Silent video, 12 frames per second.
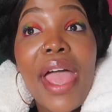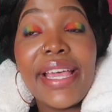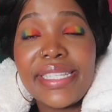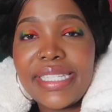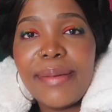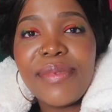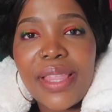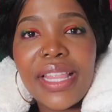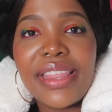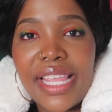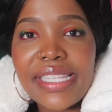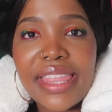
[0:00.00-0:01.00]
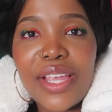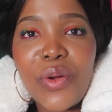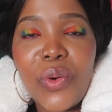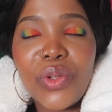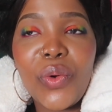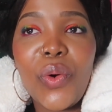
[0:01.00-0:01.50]
except that there's a thing
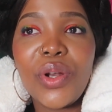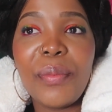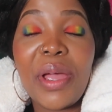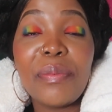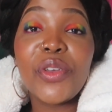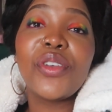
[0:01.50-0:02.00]
called a quarterback,